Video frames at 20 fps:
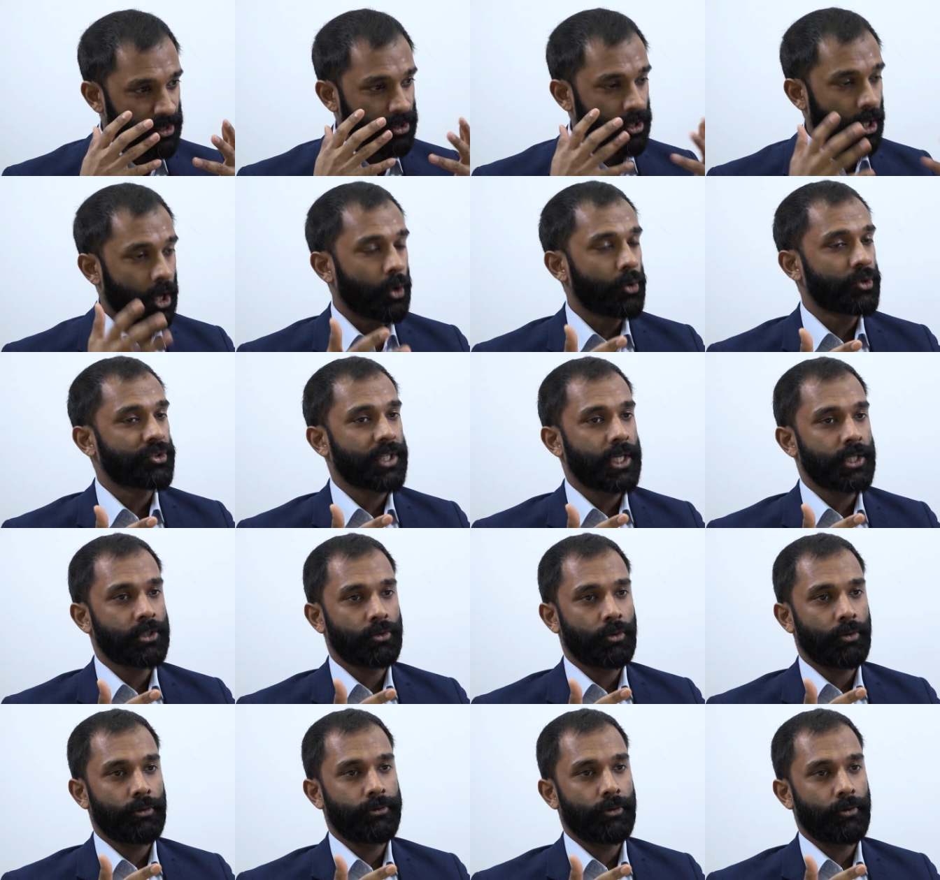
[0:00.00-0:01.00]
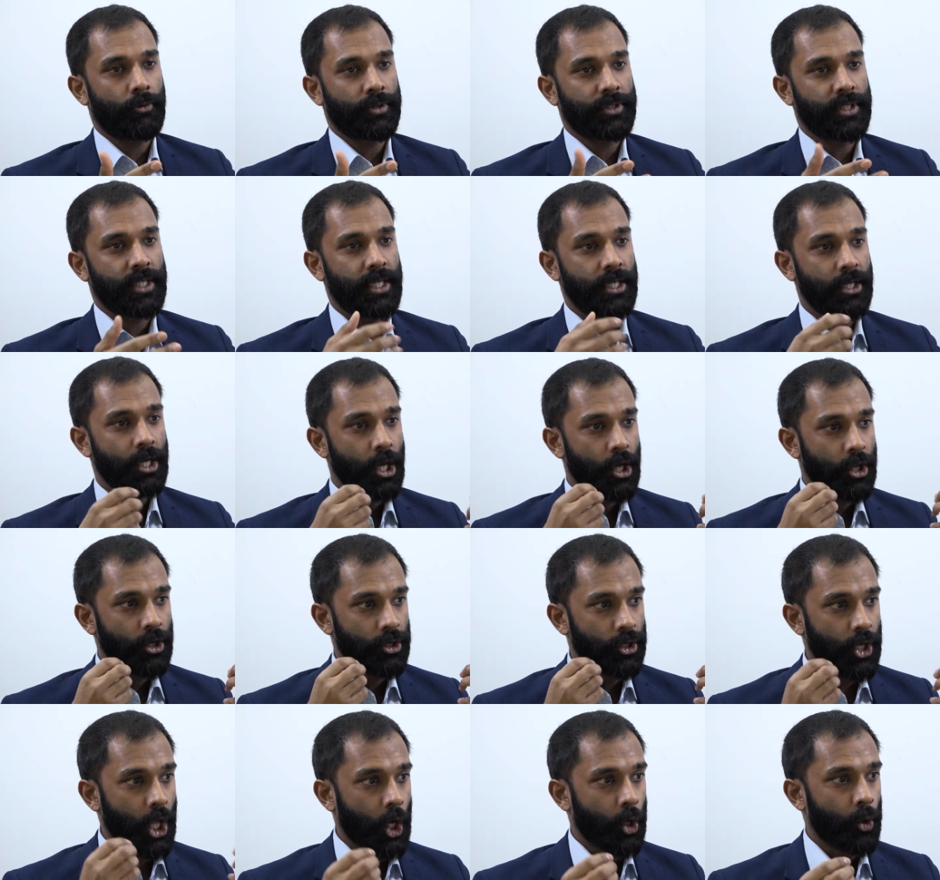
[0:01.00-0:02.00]
no central authority,
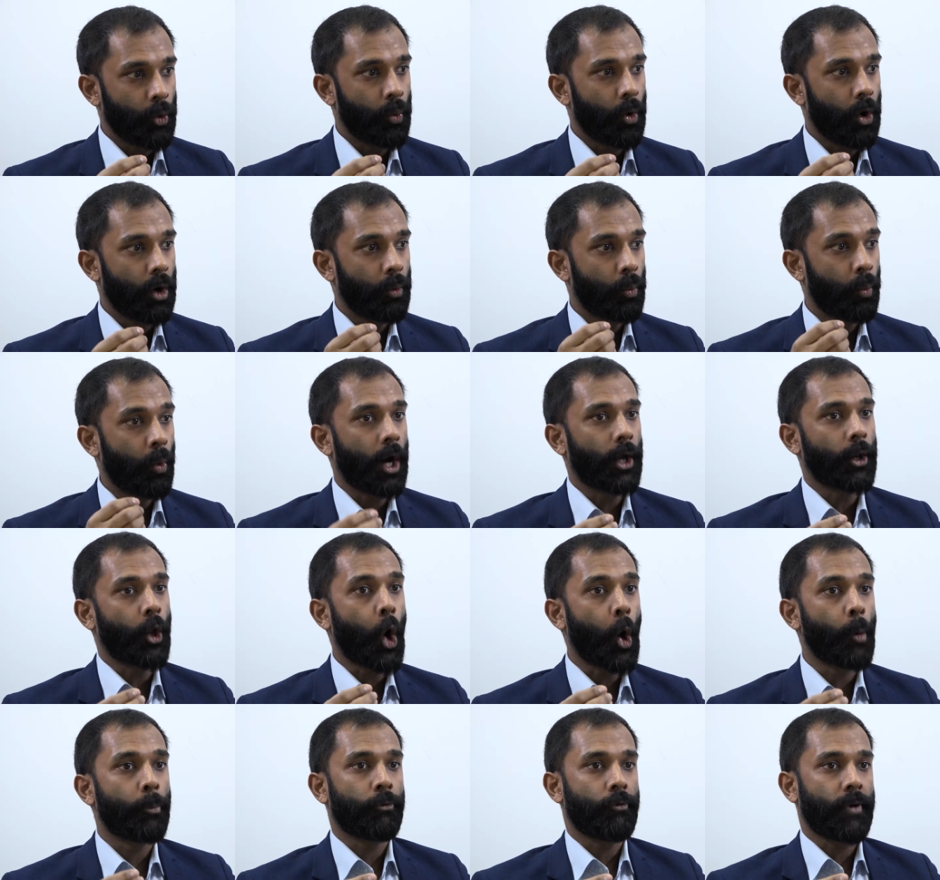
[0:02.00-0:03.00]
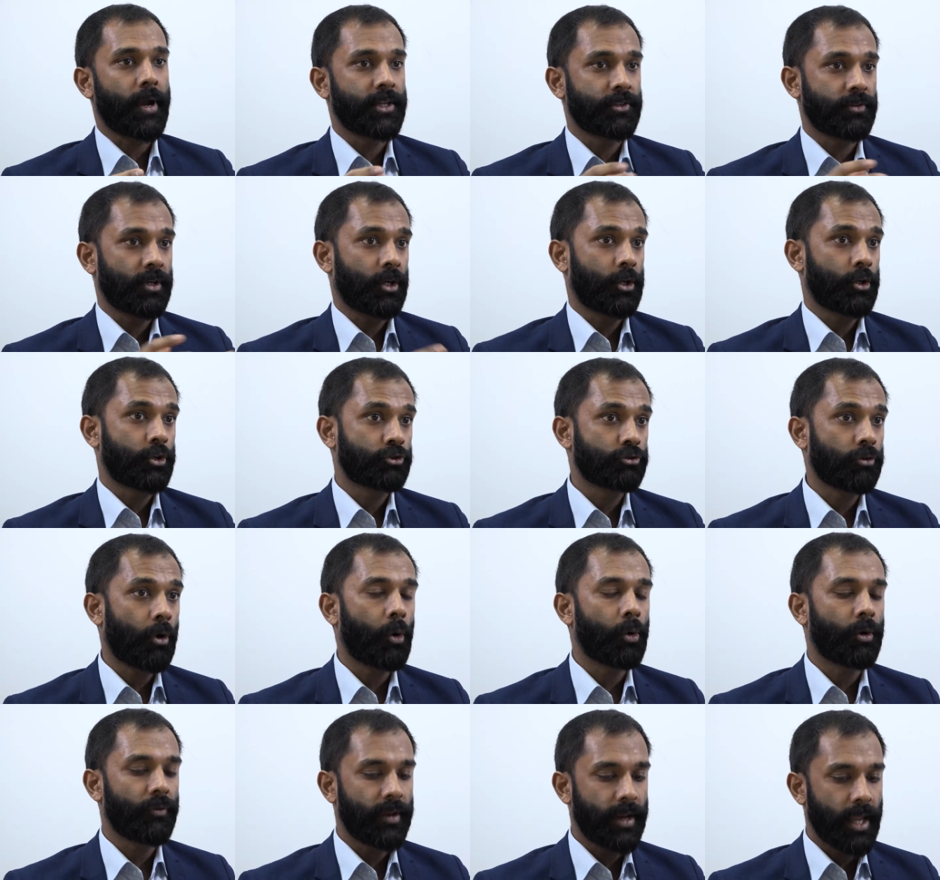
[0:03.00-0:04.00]
no one operator in
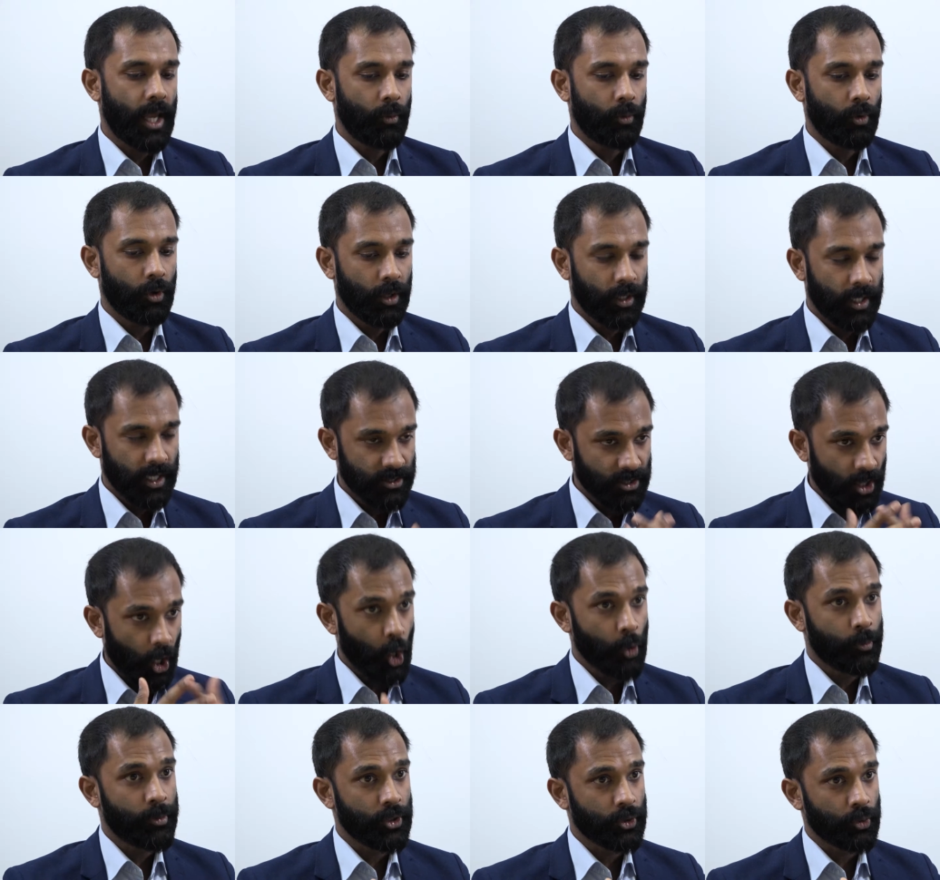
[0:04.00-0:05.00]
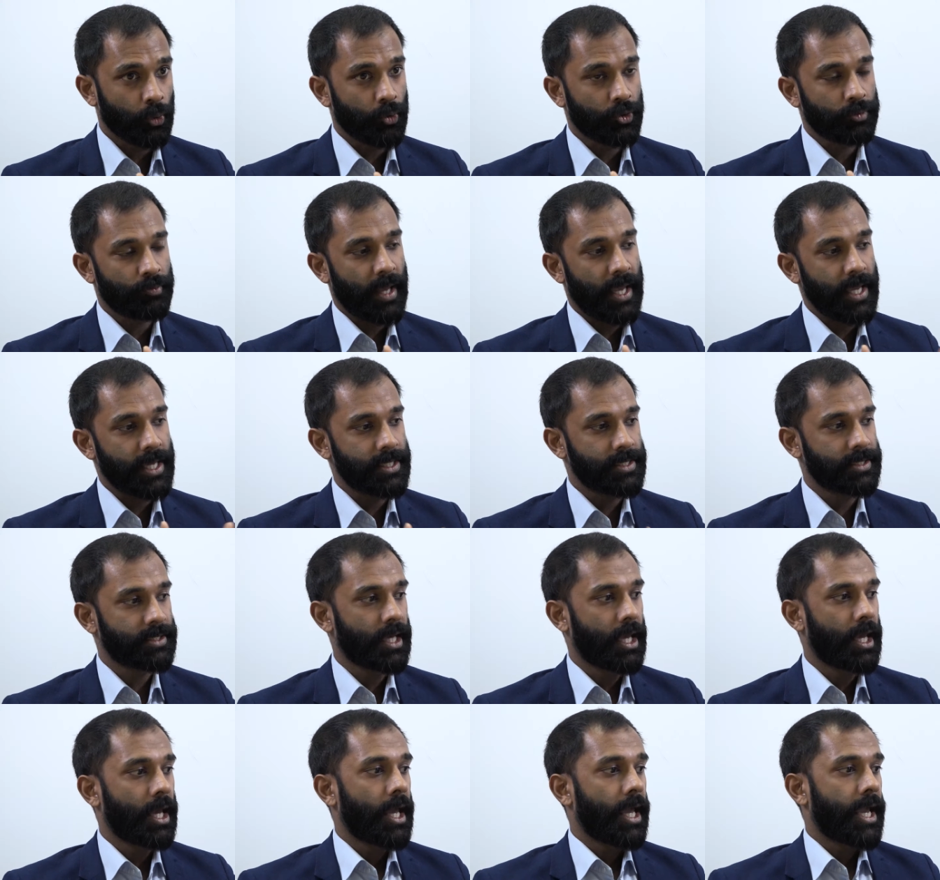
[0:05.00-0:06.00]
control of the network. It's open source
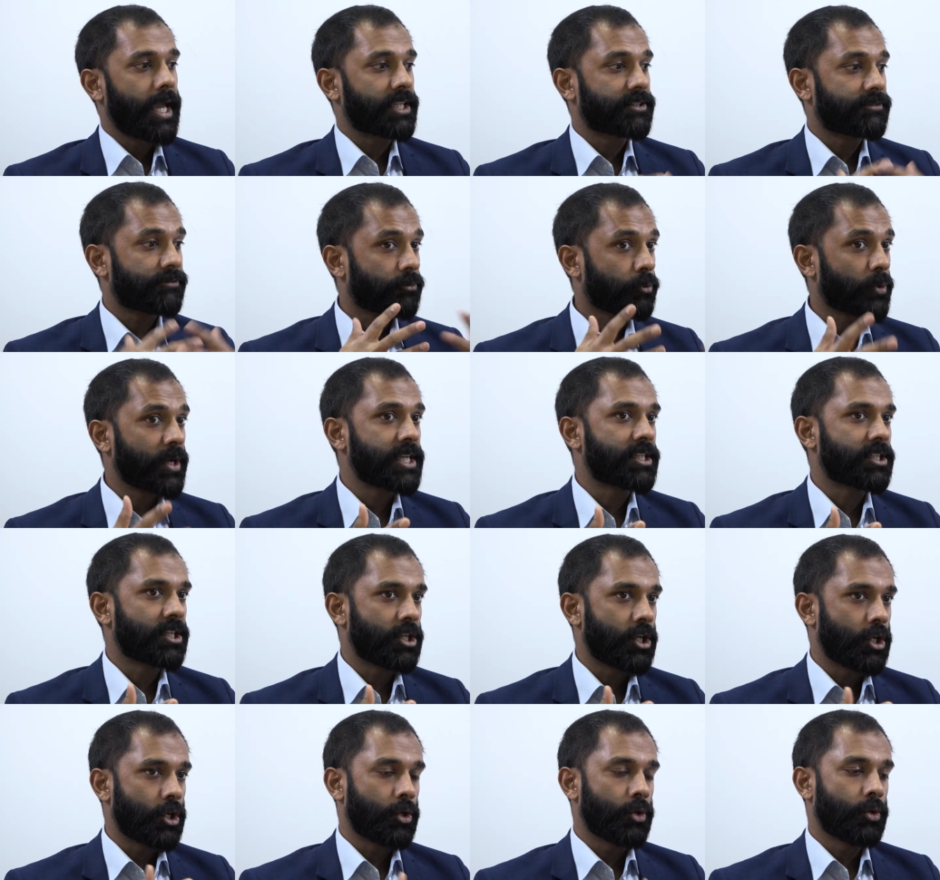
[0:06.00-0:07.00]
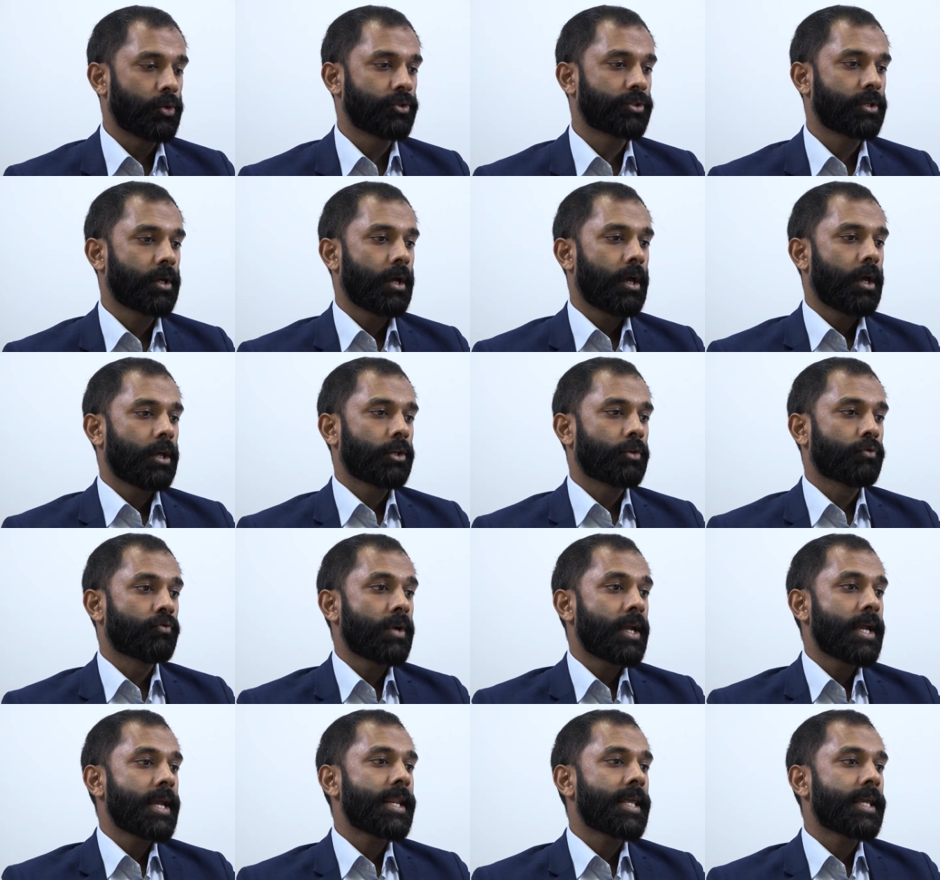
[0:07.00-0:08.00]
based, it's free to use. You're
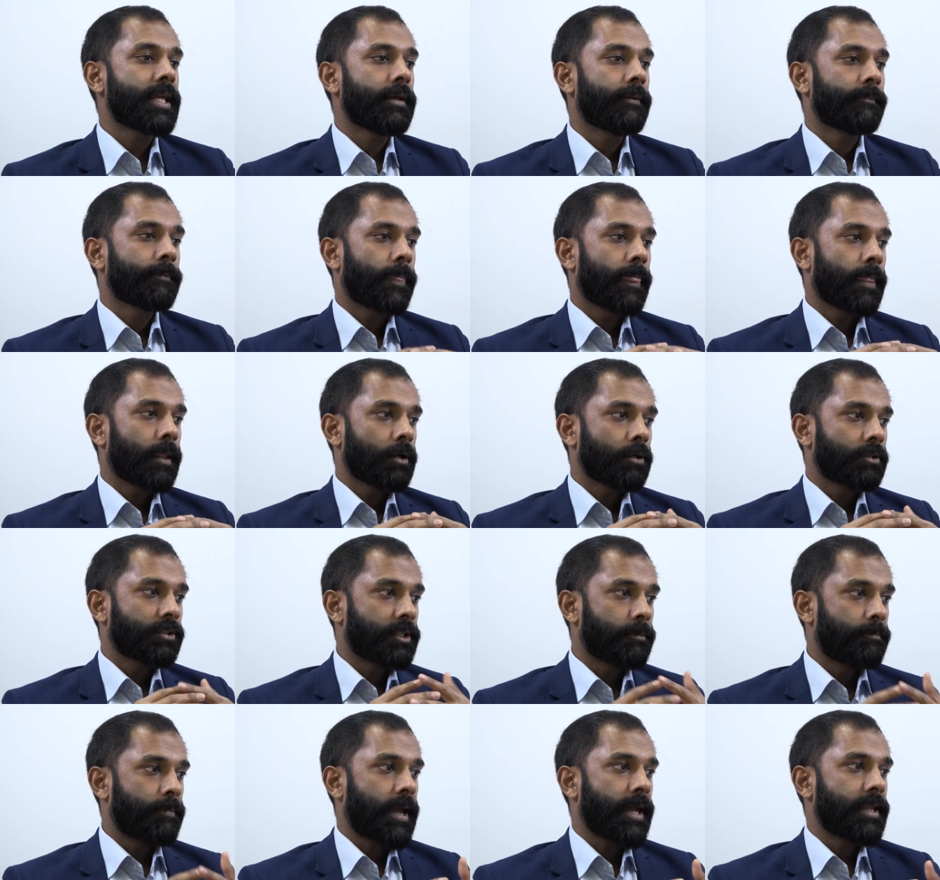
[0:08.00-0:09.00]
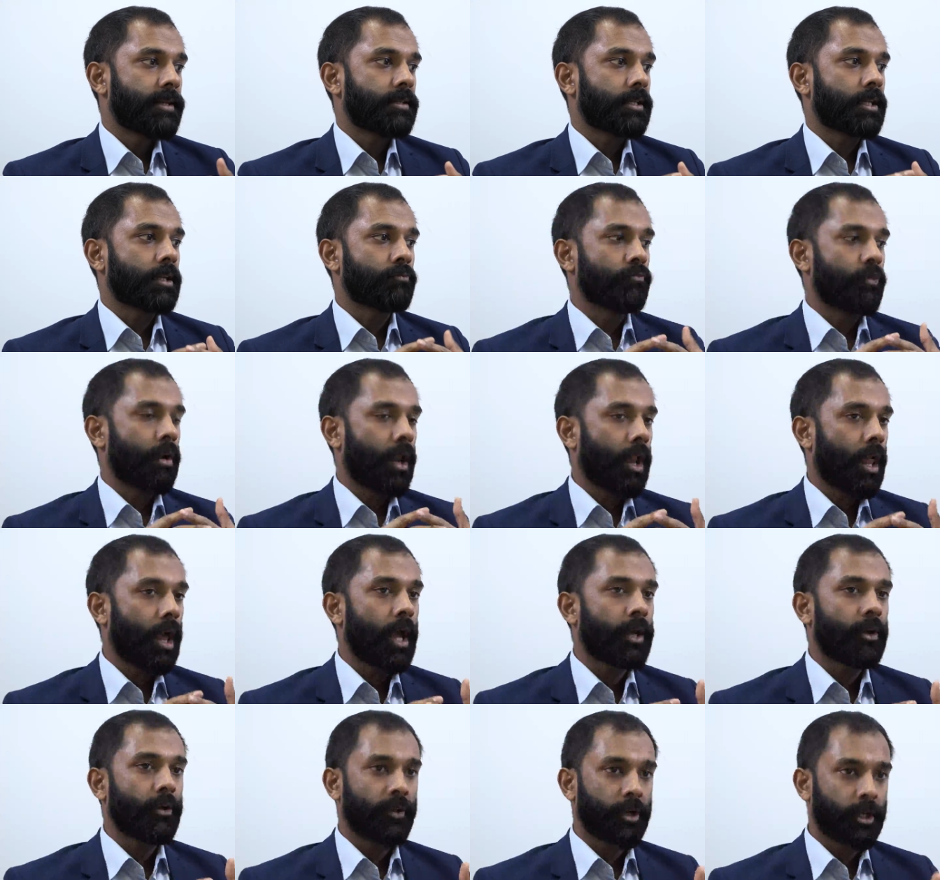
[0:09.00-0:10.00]
really dependent and
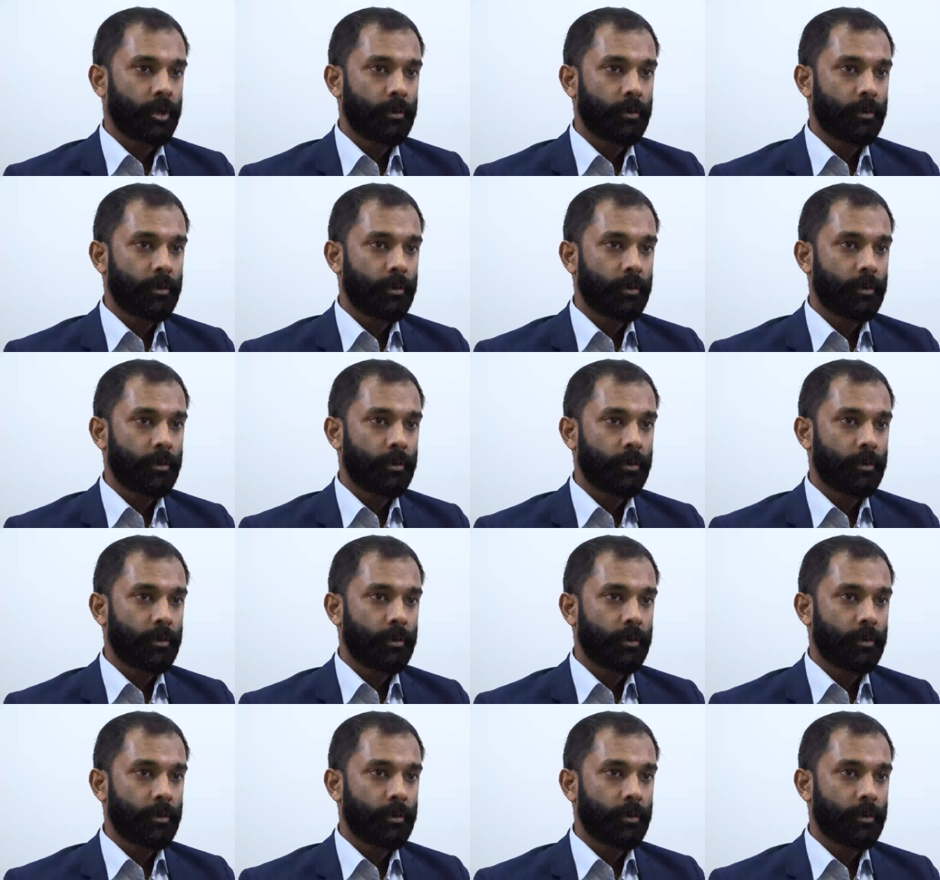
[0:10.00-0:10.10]
reliant on the